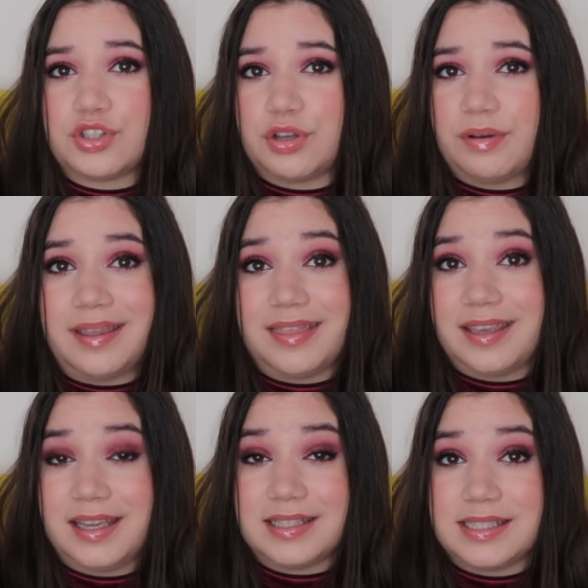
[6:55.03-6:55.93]
so I
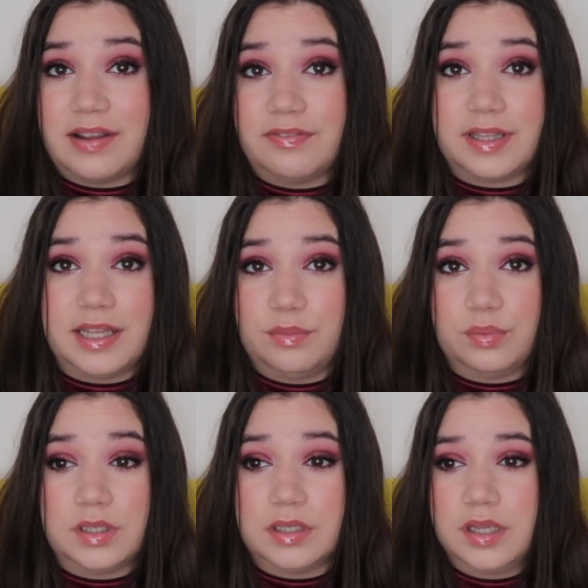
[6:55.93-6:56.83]
think it's definitely
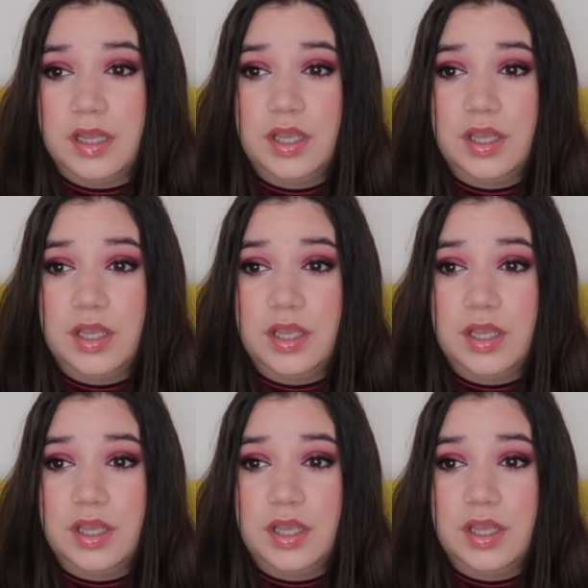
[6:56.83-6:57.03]
one